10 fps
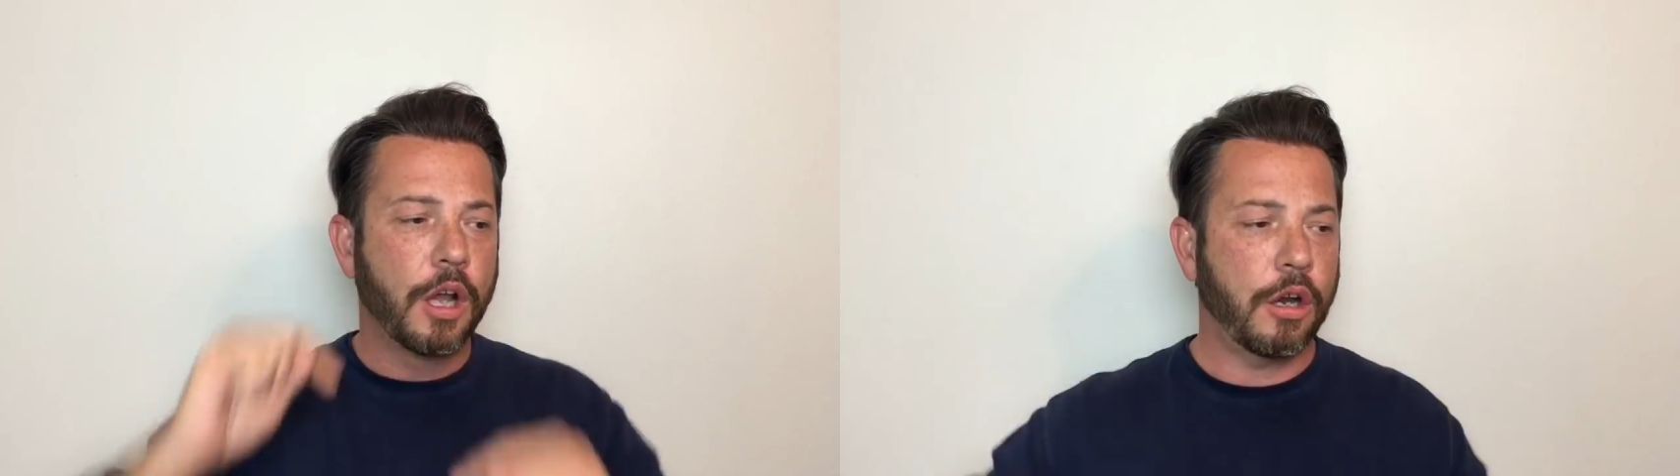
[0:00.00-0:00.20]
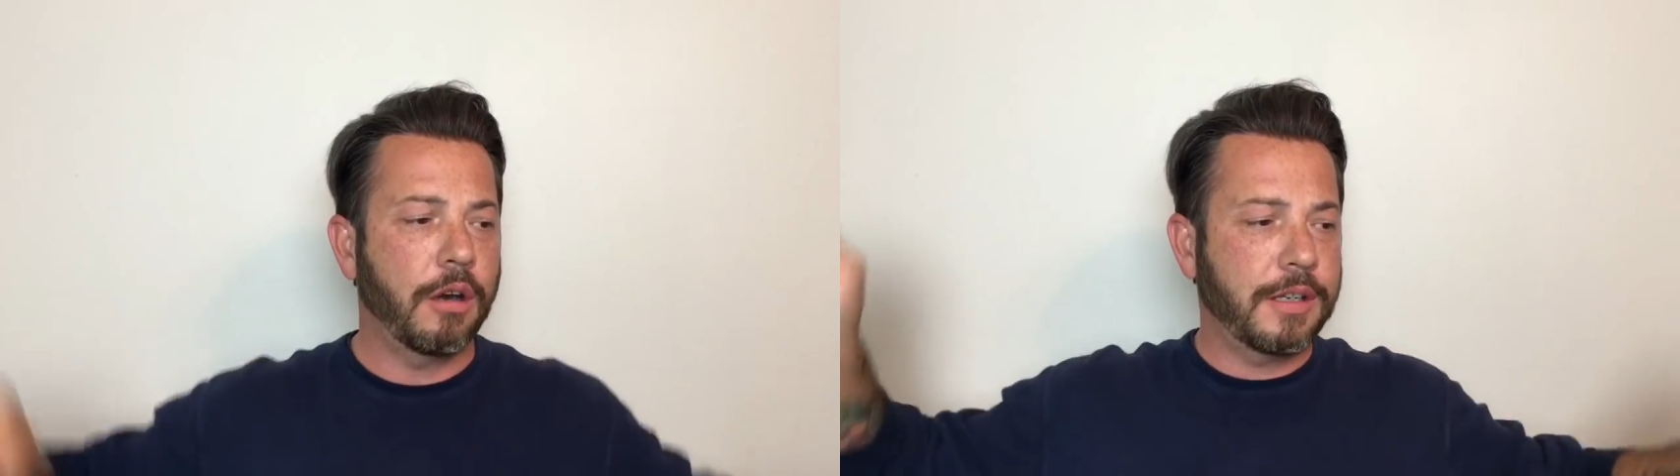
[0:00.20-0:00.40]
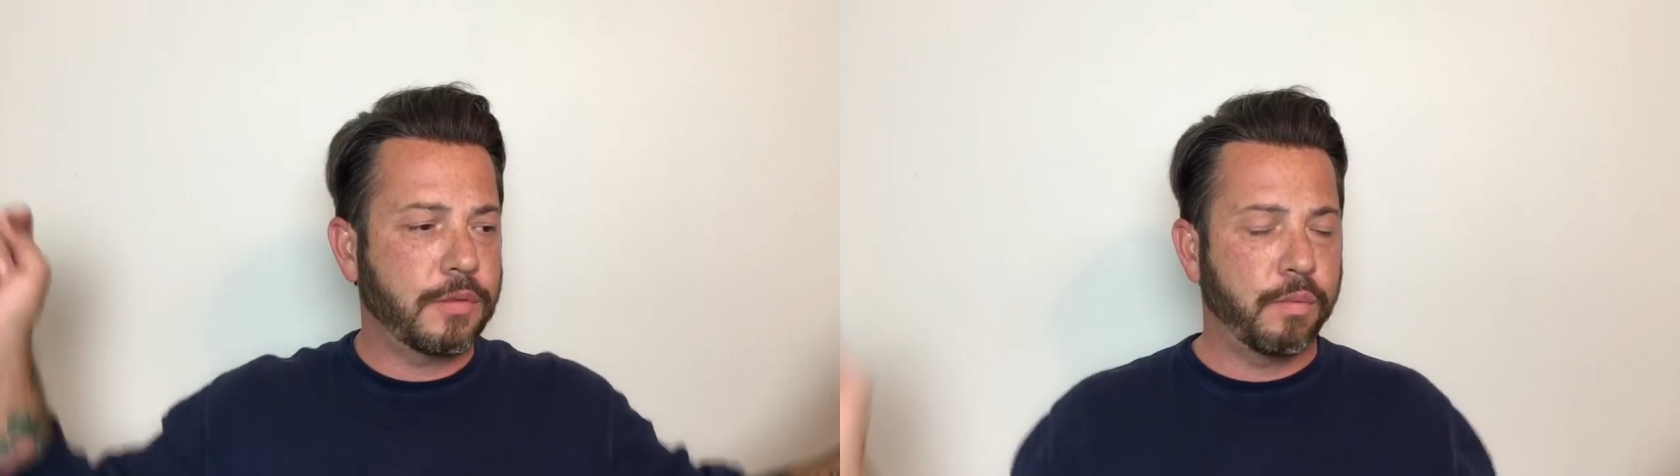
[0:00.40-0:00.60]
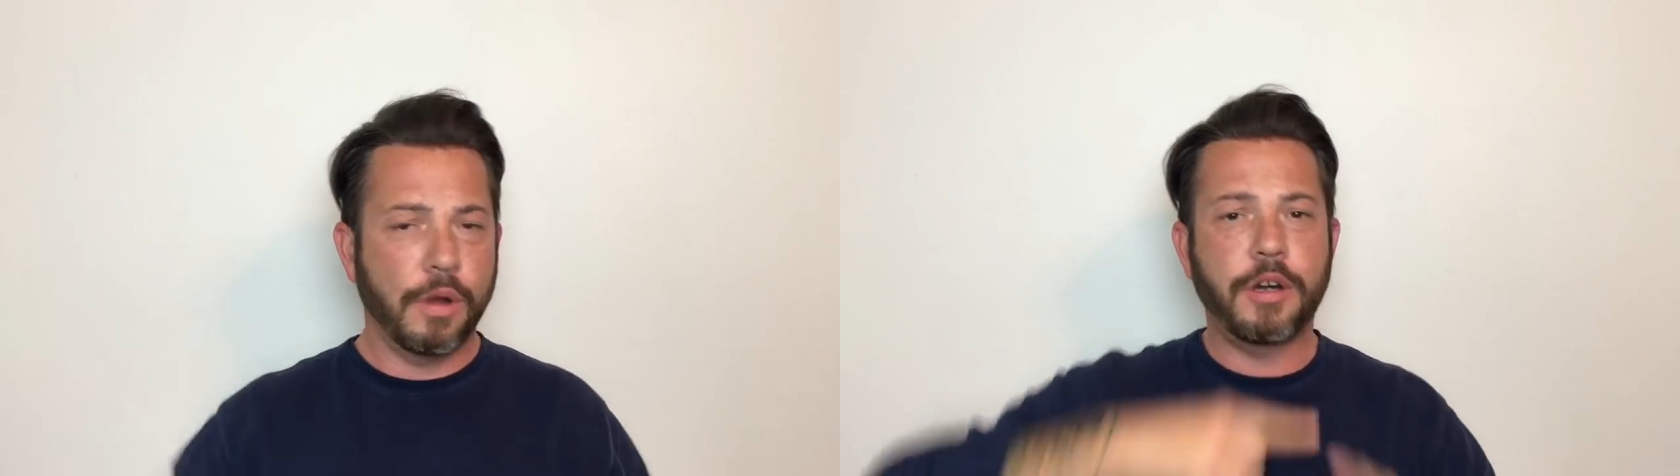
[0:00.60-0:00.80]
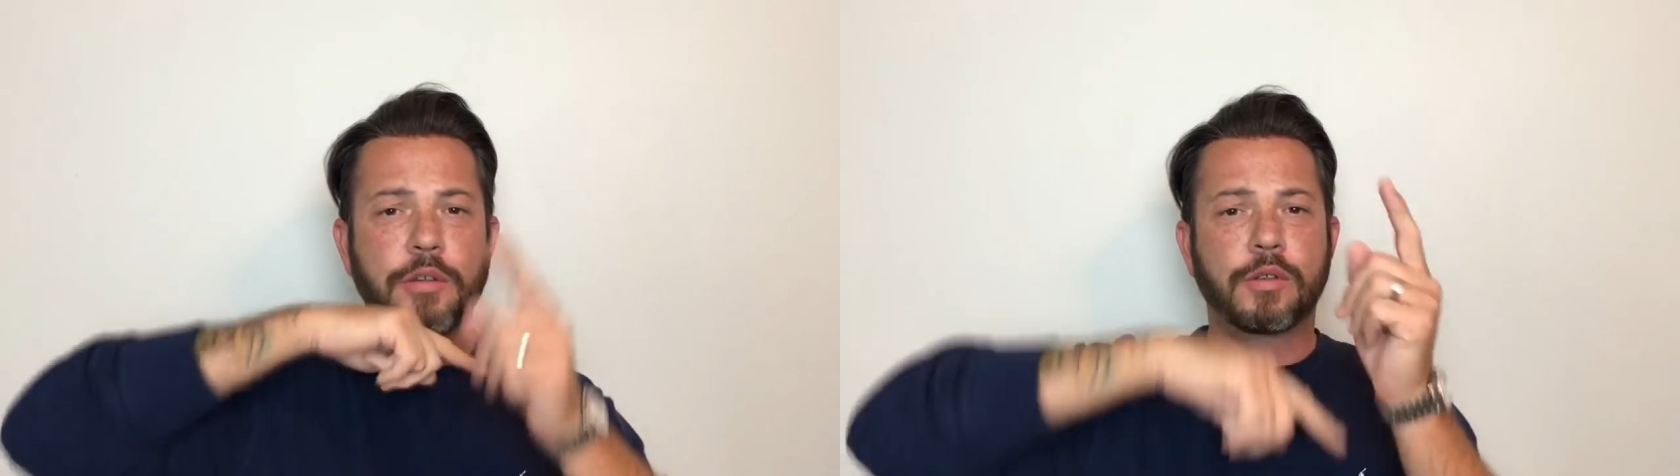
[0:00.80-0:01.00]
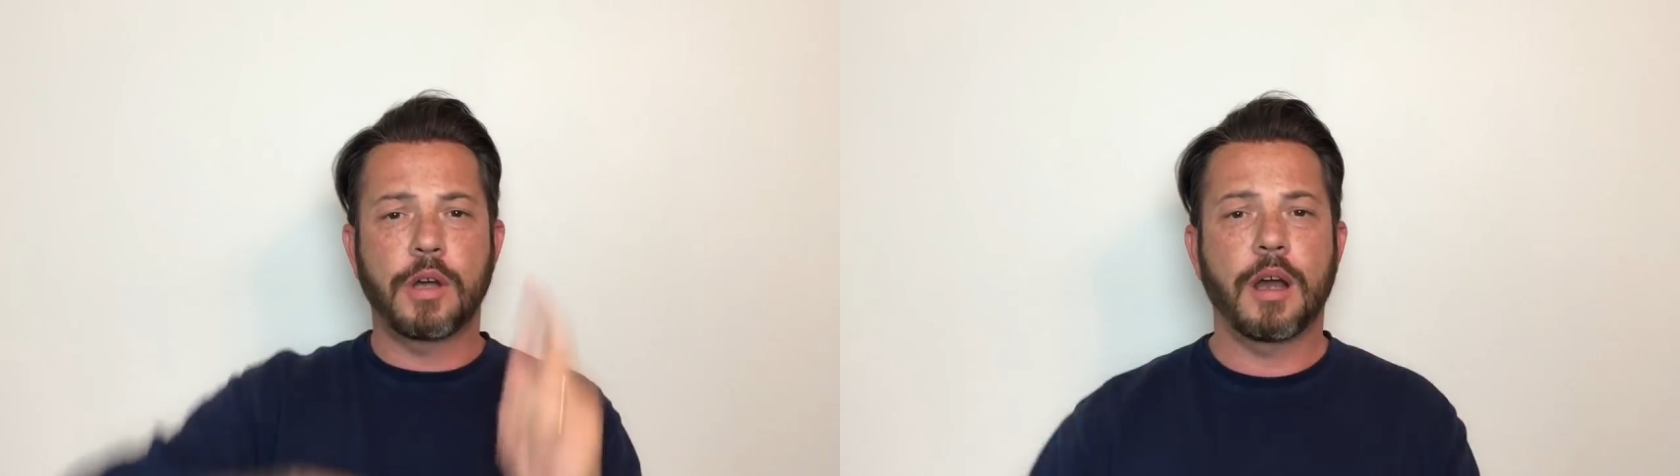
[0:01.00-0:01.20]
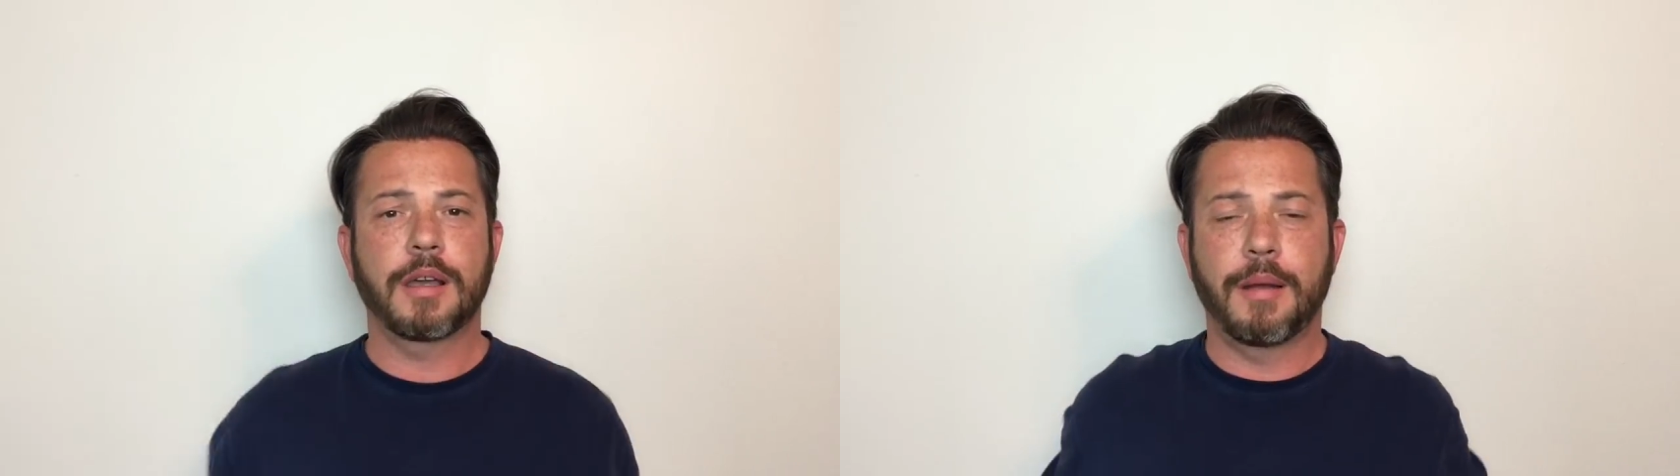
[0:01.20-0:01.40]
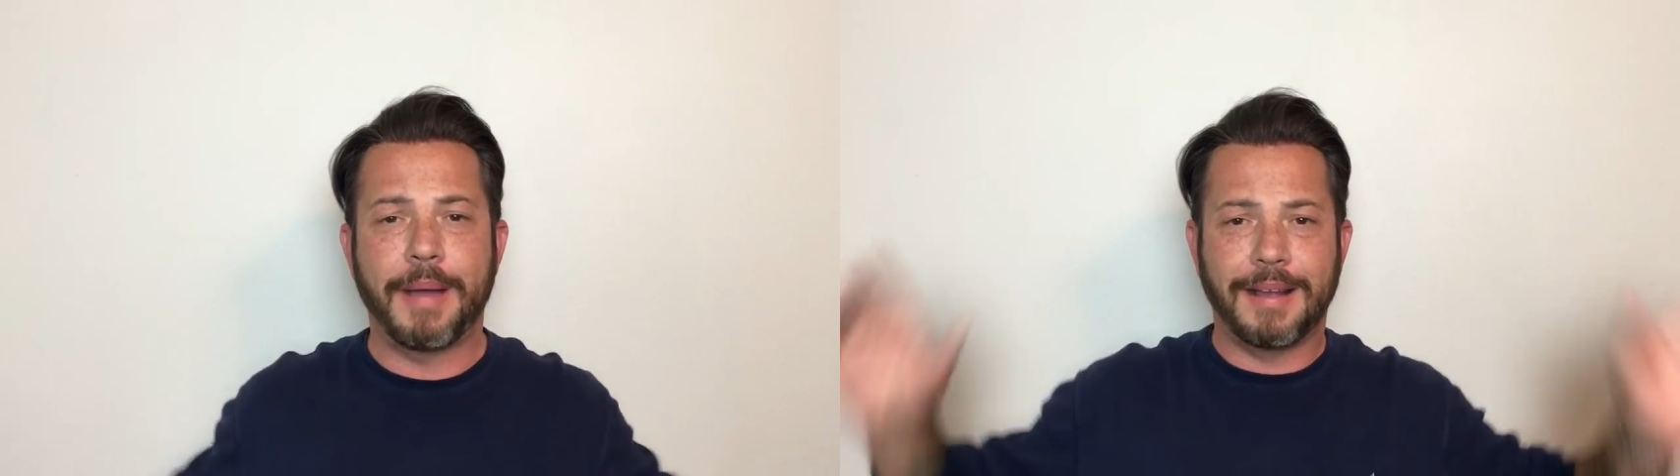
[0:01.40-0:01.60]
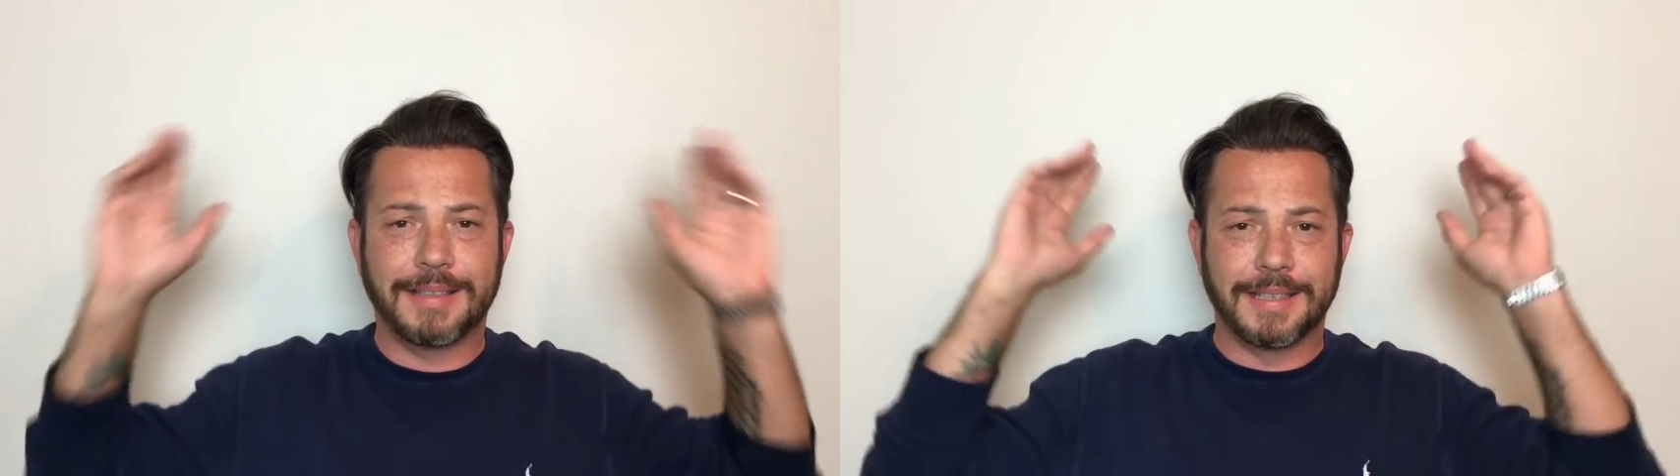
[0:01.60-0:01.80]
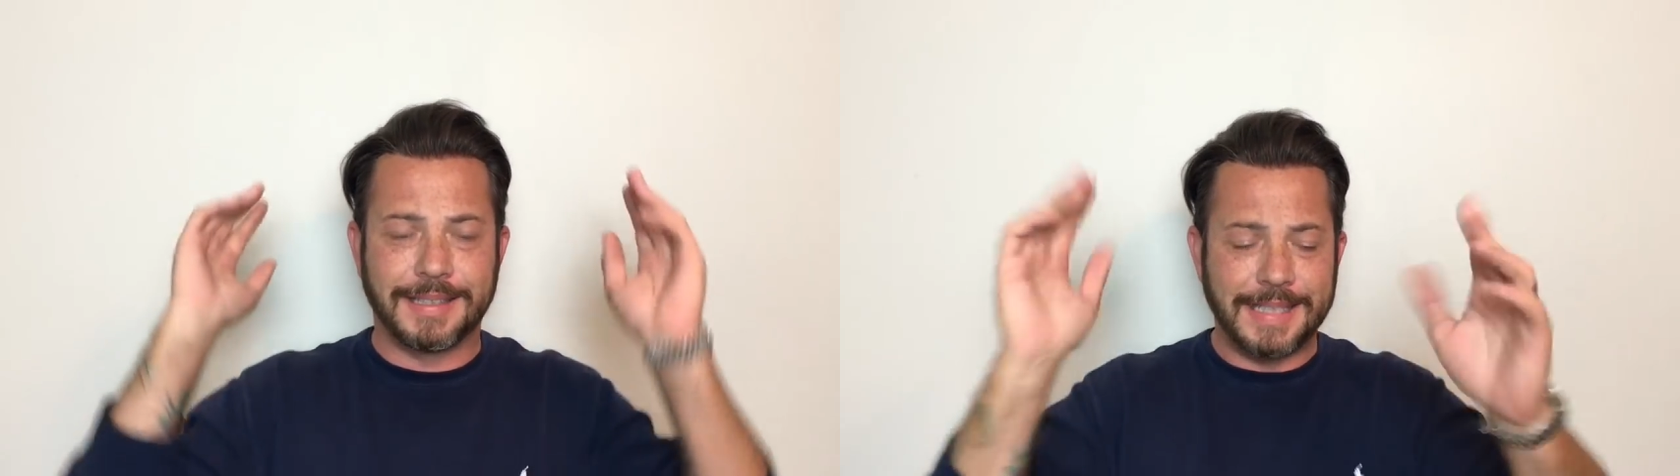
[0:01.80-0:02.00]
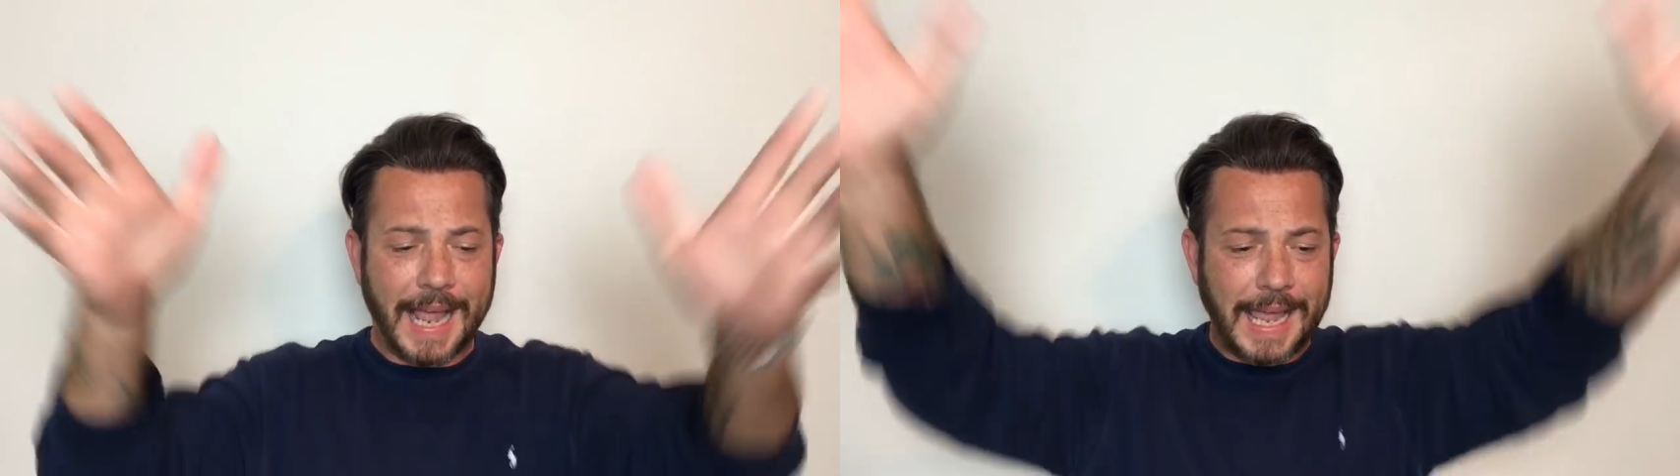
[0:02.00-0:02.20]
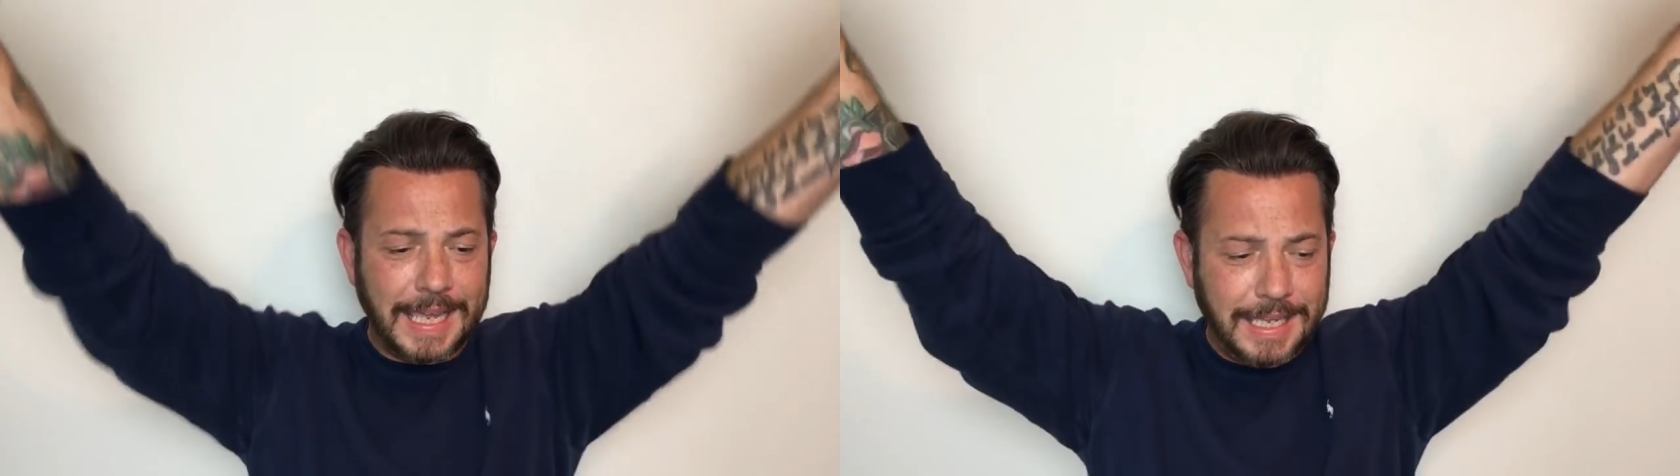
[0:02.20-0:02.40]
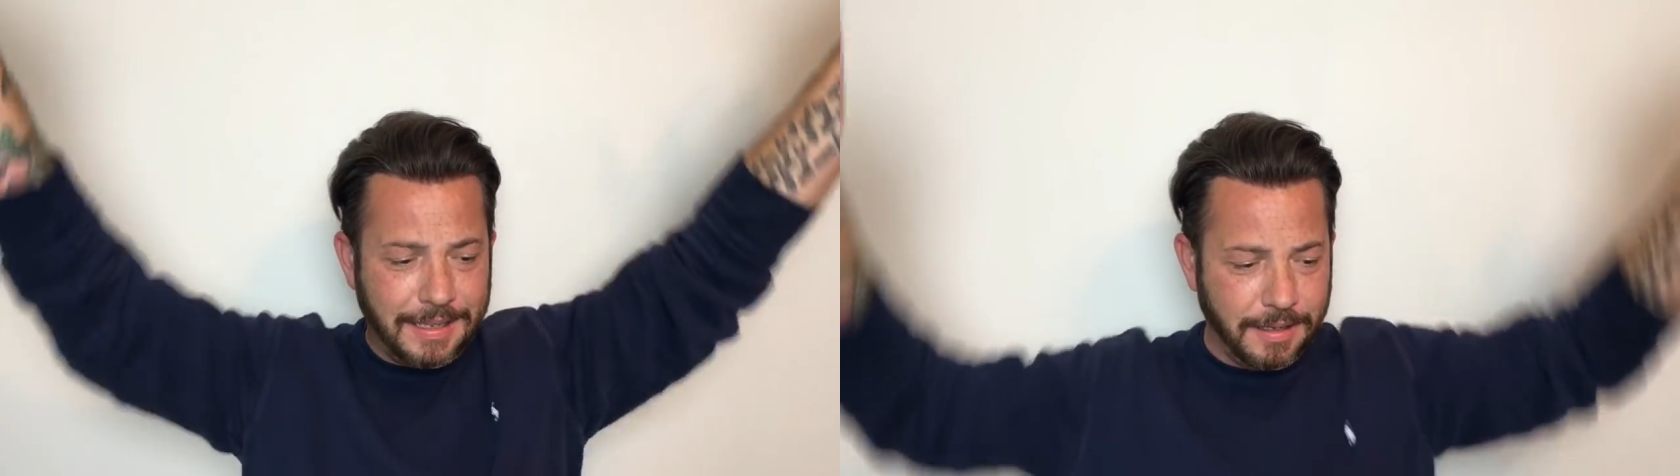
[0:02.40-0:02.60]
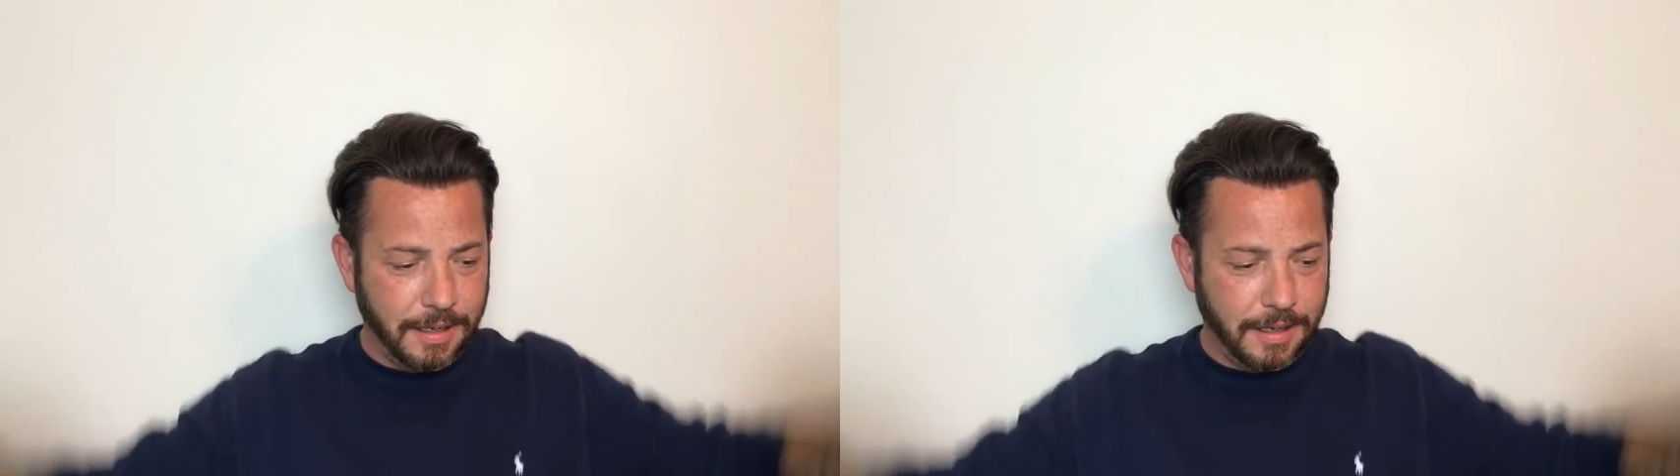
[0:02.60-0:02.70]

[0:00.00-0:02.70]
Curtis, what are you talking about today?